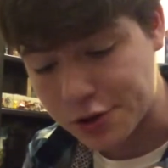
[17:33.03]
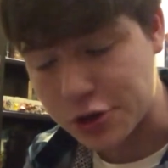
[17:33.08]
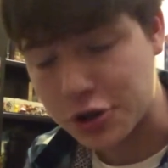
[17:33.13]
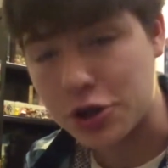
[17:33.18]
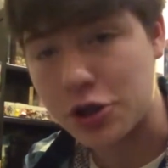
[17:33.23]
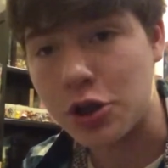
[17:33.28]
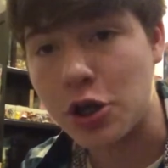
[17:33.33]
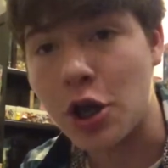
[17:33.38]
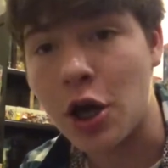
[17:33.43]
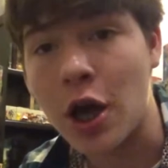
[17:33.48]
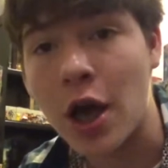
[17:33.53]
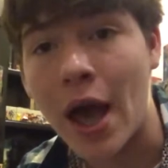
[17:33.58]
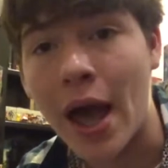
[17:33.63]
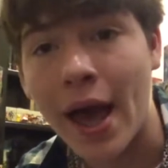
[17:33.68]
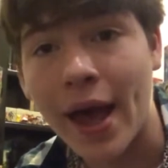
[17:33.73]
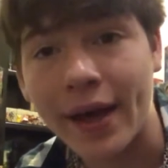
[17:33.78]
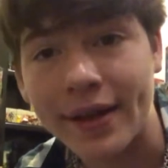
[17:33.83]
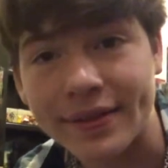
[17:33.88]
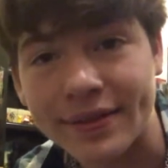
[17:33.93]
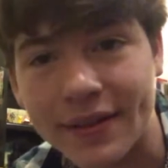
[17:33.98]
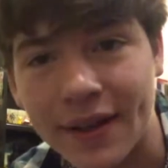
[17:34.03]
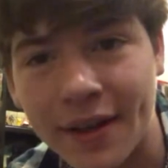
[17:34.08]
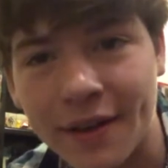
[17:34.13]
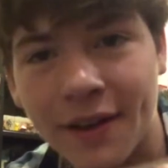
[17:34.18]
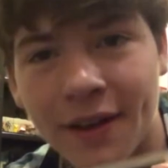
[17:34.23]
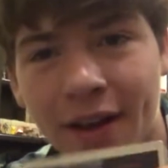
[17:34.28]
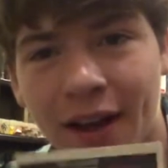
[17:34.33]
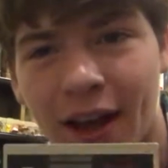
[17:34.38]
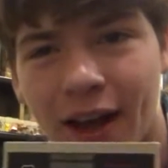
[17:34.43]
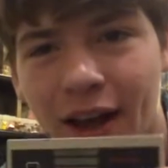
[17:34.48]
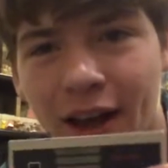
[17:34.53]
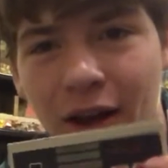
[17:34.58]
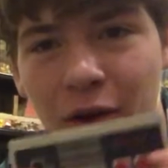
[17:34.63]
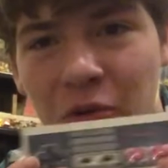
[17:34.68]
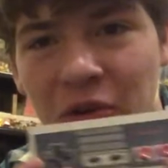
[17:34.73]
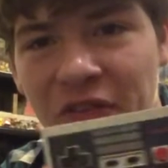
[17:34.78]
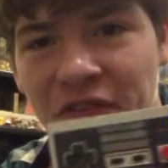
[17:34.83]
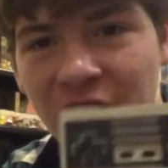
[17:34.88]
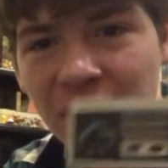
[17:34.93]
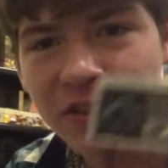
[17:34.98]
Yes!
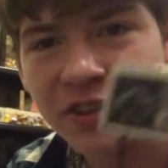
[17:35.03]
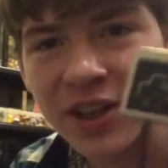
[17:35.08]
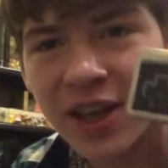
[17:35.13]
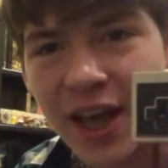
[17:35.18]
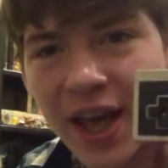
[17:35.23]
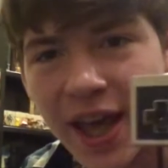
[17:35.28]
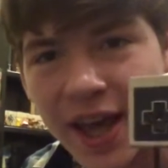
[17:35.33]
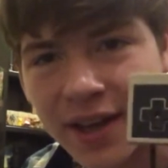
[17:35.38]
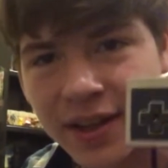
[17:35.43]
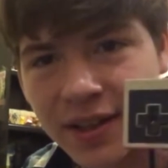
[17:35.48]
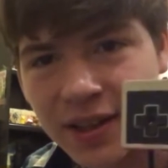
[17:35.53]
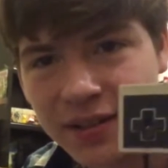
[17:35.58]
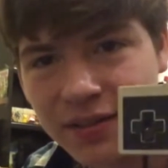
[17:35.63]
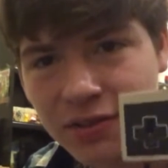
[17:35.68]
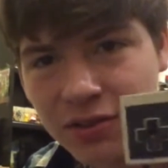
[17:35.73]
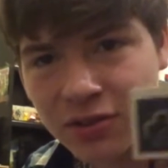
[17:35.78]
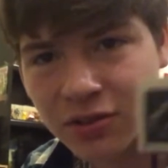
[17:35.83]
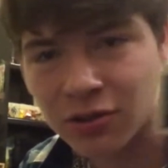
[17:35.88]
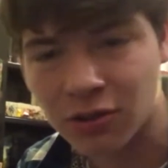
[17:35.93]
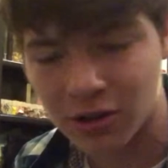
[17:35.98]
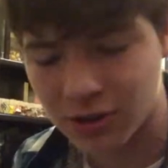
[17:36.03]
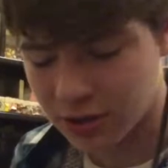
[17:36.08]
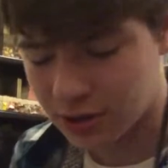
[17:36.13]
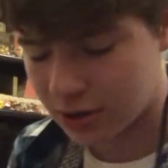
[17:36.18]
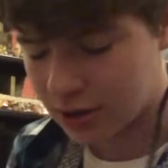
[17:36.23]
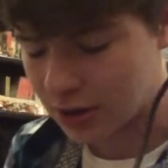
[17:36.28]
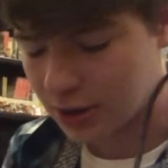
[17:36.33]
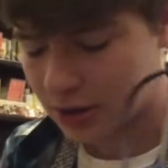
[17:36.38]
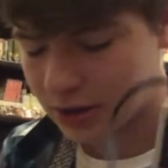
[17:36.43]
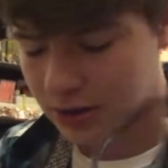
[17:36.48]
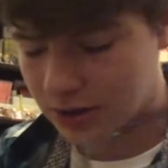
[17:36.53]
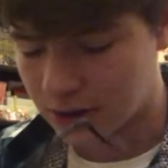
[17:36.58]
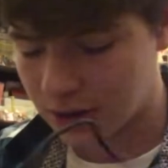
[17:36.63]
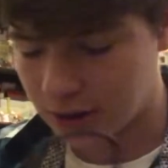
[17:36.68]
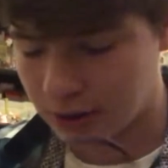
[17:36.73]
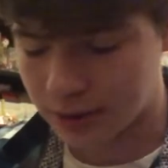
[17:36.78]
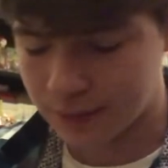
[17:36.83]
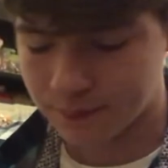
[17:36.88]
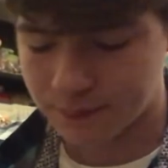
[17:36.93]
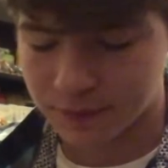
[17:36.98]
We found the NES controller.
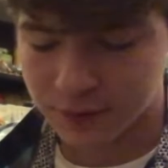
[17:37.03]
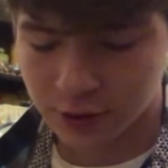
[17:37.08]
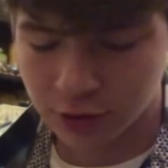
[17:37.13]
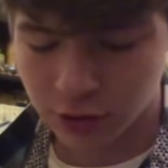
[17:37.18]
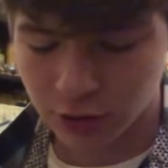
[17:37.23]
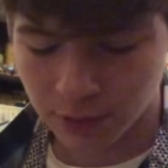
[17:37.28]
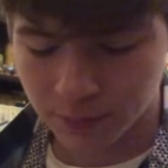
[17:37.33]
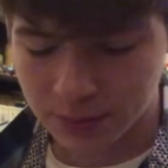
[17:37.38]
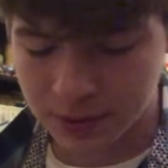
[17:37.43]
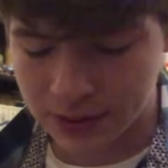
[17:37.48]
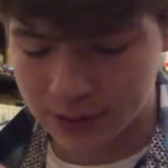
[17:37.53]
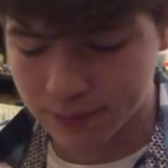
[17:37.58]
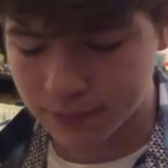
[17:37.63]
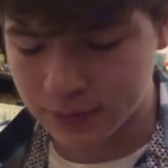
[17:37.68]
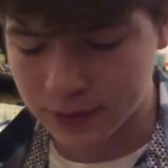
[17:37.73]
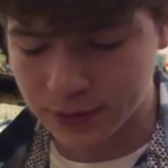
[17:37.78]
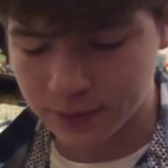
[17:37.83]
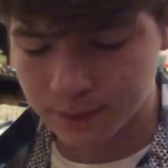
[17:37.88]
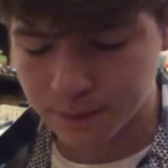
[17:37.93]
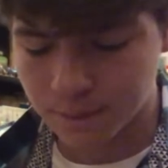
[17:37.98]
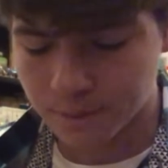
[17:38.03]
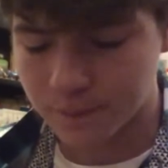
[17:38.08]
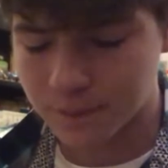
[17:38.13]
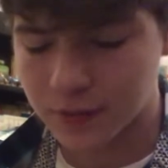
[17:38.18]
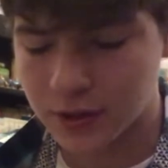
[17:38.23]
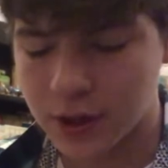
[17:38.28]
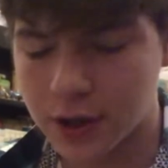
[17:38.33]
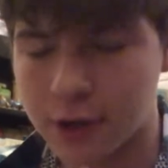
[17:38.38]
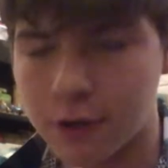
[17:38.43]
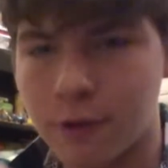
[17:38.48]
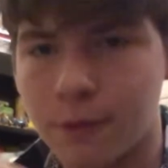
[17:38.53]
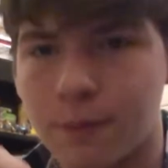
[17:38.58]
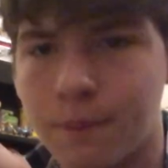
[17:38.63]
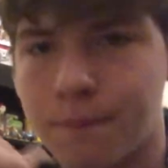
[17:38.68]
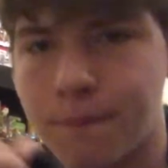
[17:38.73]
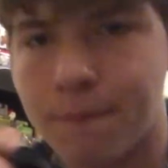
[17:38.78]
You don't believe me? Here.